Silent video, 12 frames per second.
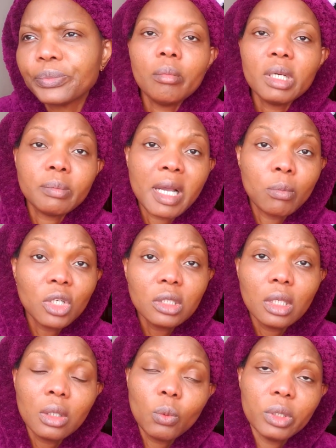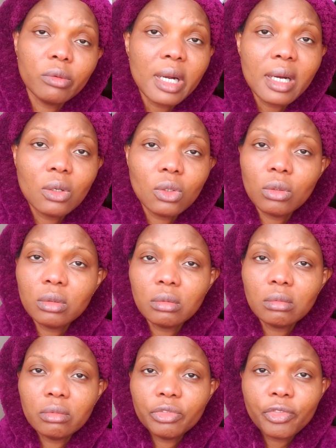But by Monday, we ran out
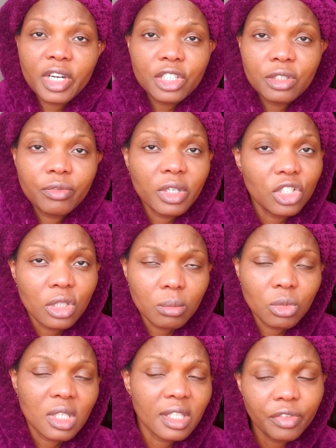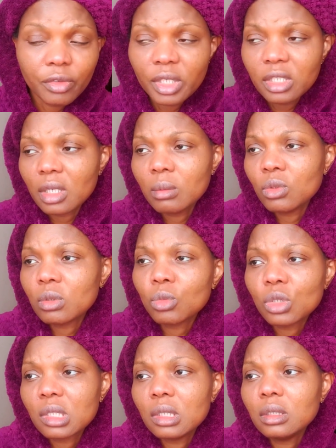on fresh vegetables, leafy vegetables
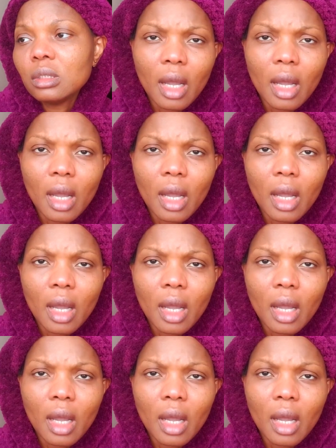mostly.